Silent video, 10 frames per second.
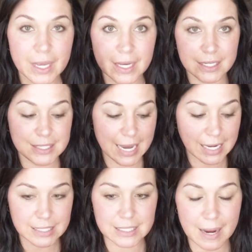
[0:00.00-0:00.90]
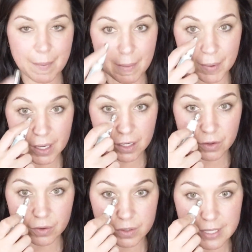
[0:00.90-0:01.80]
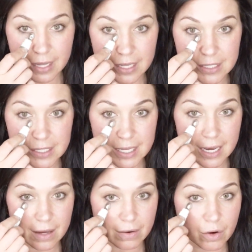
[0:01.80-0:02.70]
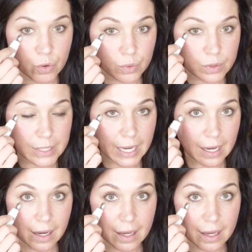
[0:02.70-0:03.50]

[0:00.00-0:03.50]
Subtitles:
Second step, I'm going to use, now this is like a cooling